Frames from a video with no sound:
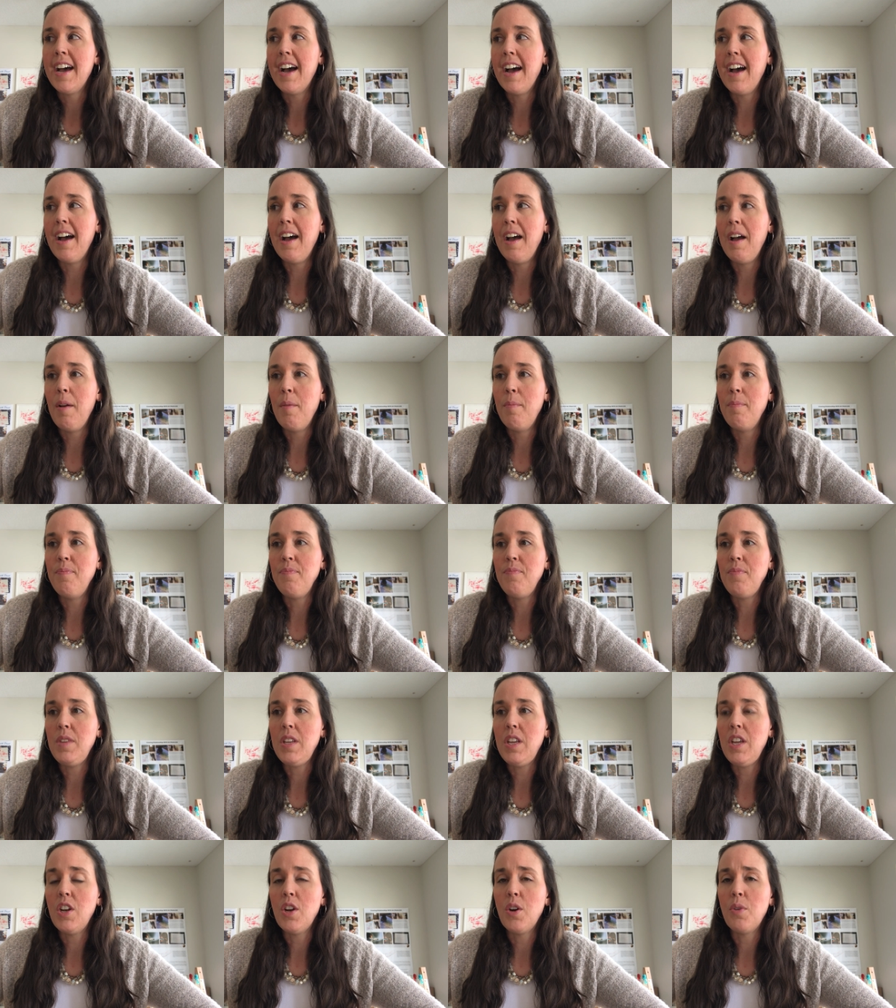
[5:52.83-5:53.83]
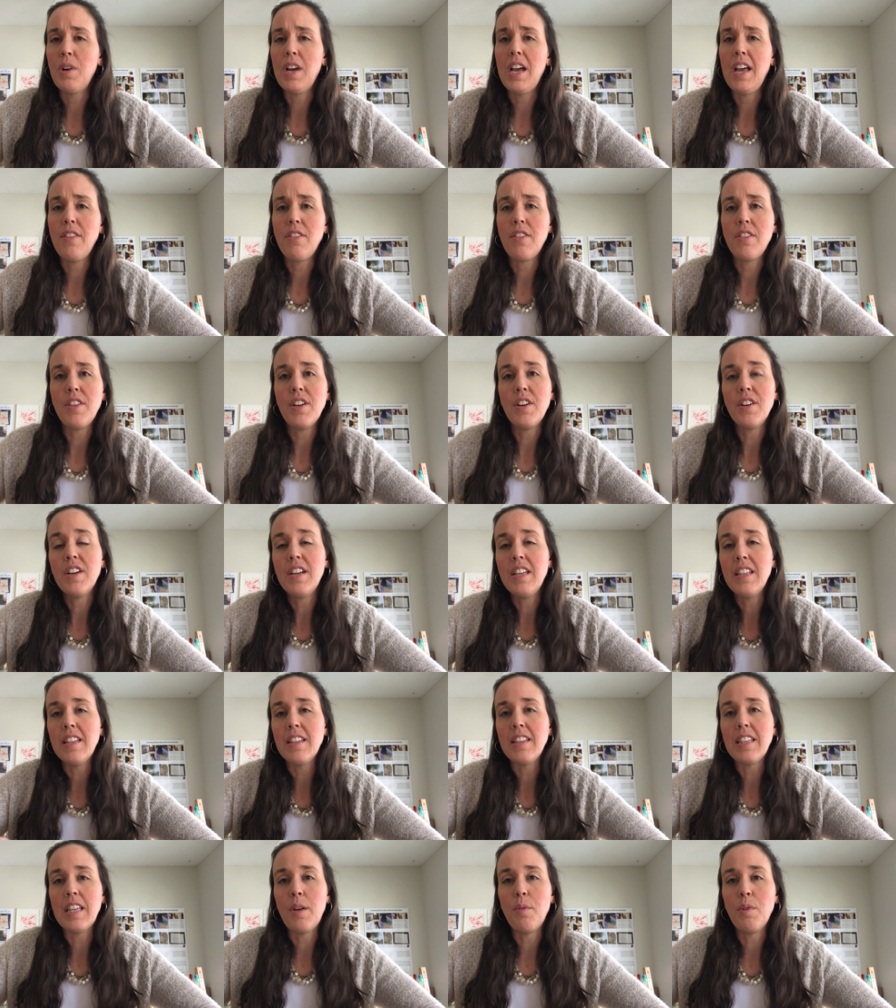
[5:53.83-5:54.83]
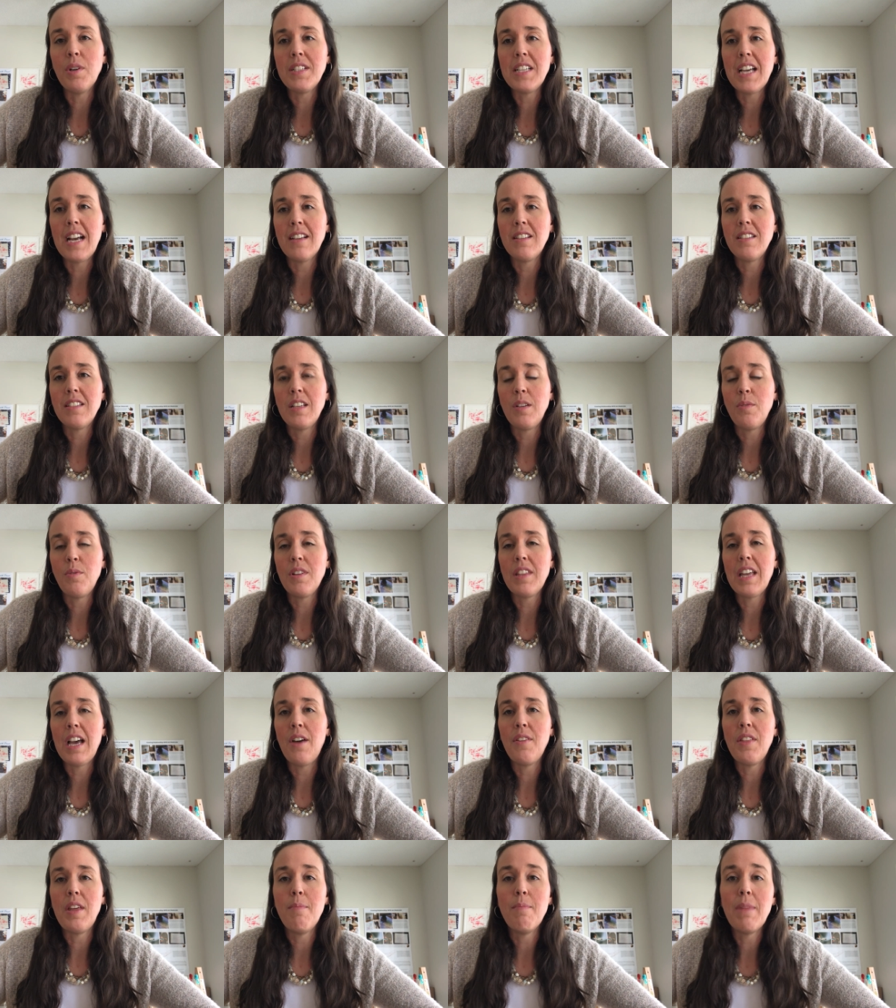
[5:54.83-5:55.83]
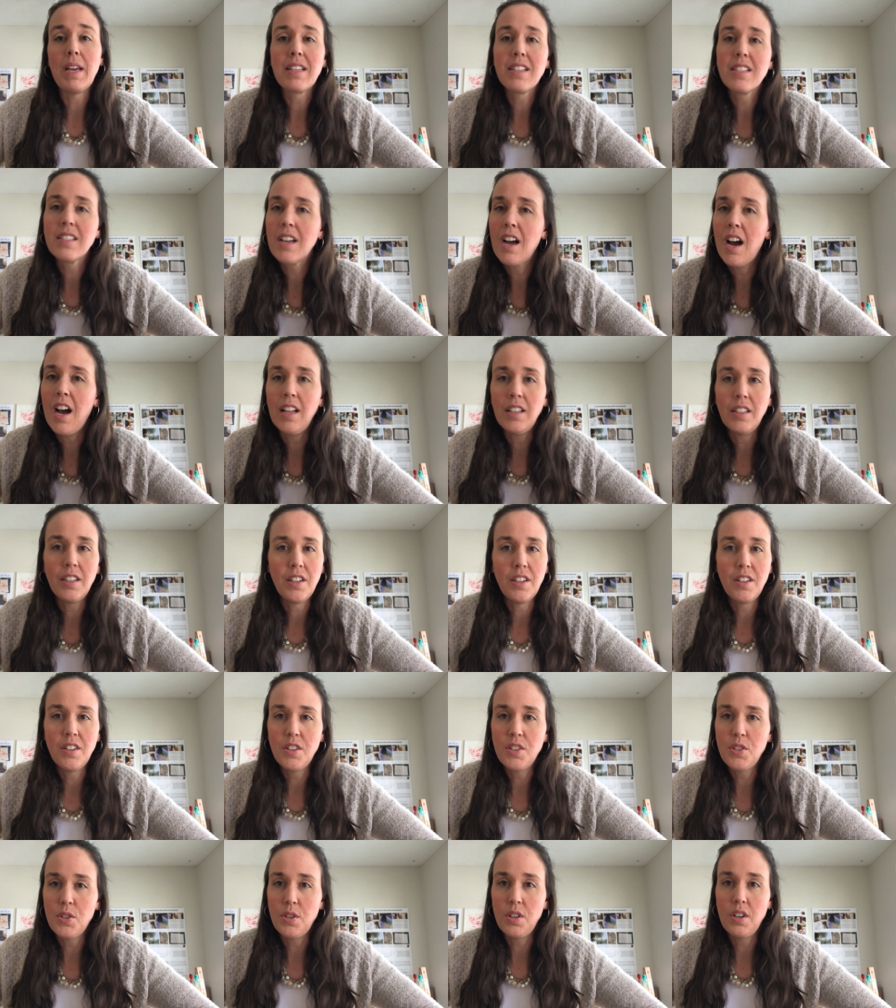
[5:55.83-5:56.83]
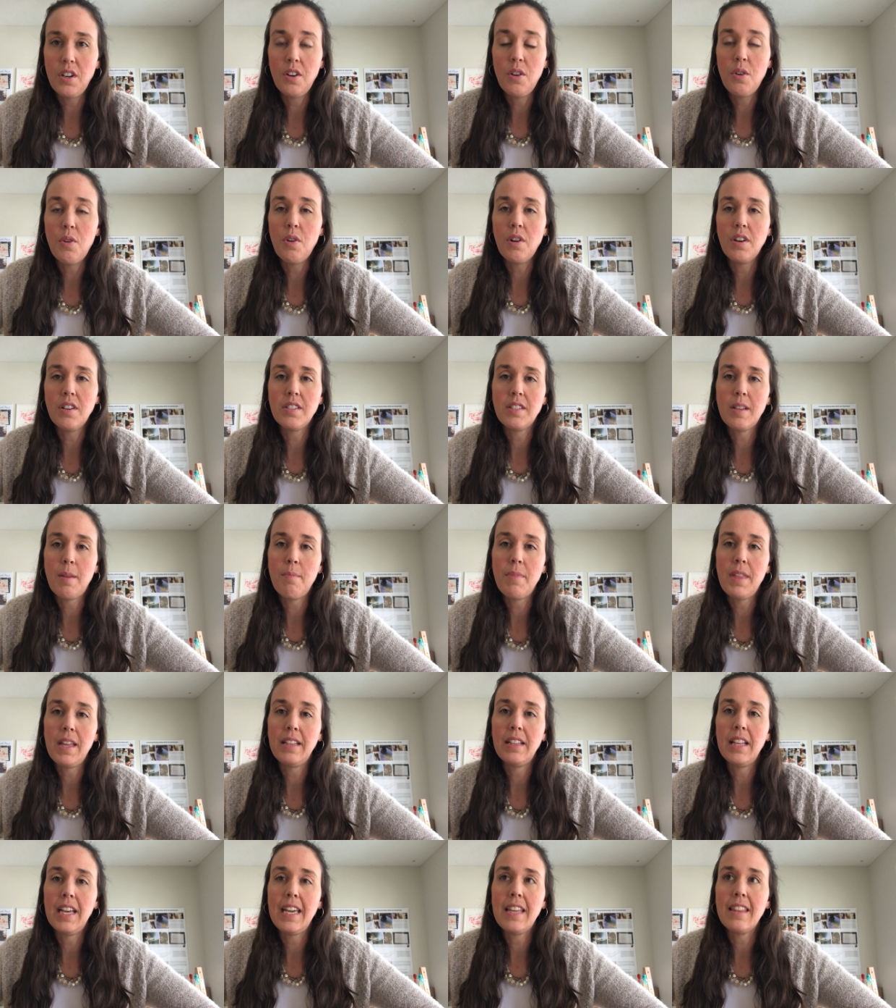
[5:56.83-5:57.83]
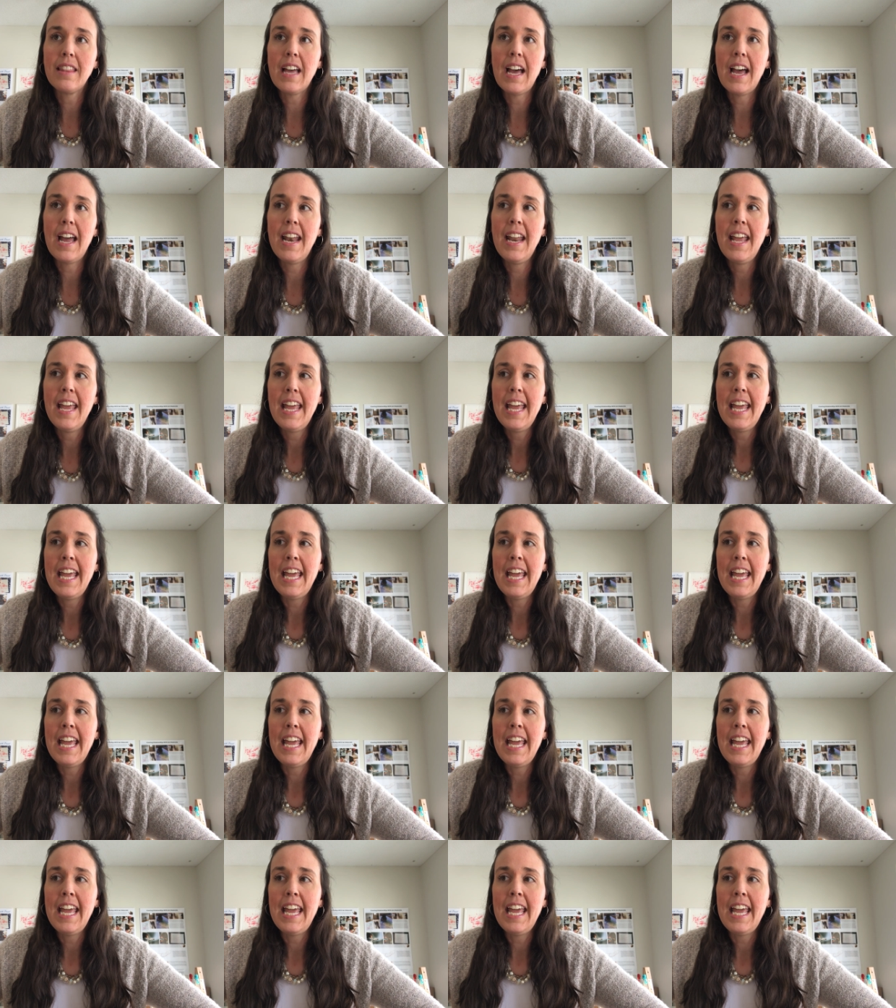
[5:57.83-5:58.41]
a theory that they were testing with how they mixed colors, or something like that.